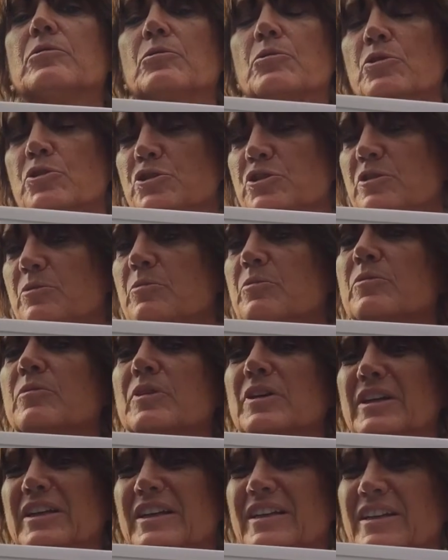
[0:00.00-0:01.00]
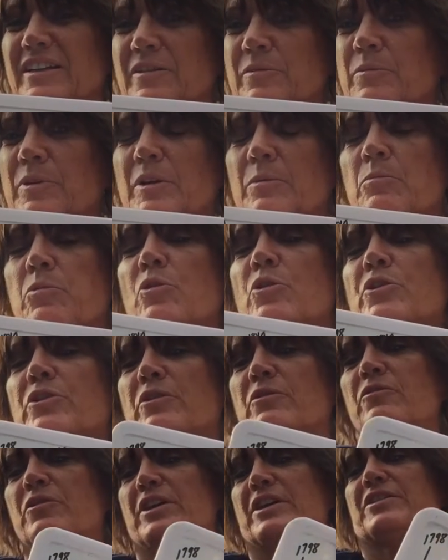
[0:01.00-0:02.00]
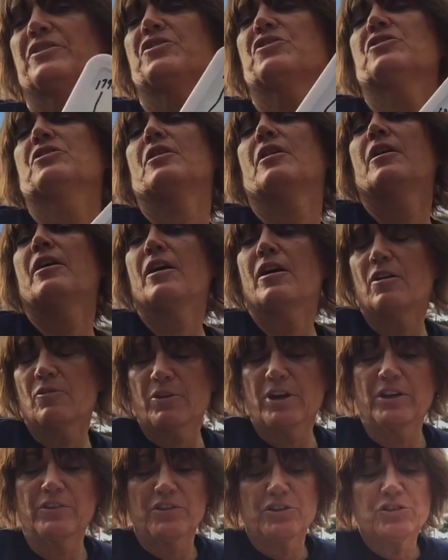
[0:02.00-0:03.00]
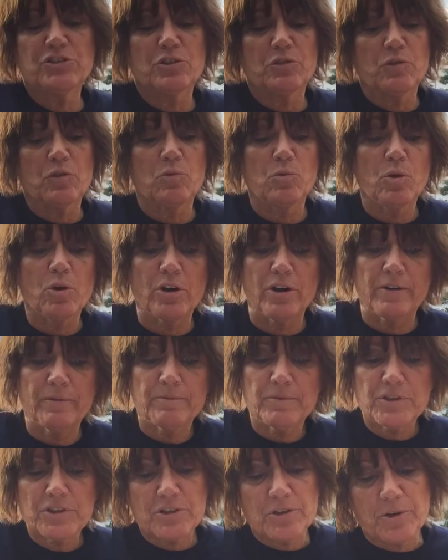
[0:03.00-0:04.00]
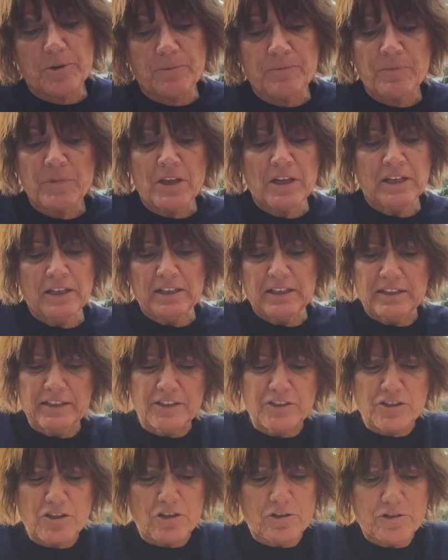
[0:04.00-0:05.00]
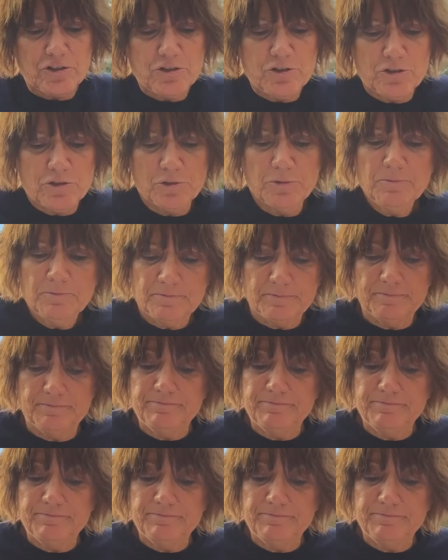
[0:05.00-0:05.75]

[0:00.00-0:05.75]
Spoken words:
were some important events around the Civil War. So let's go to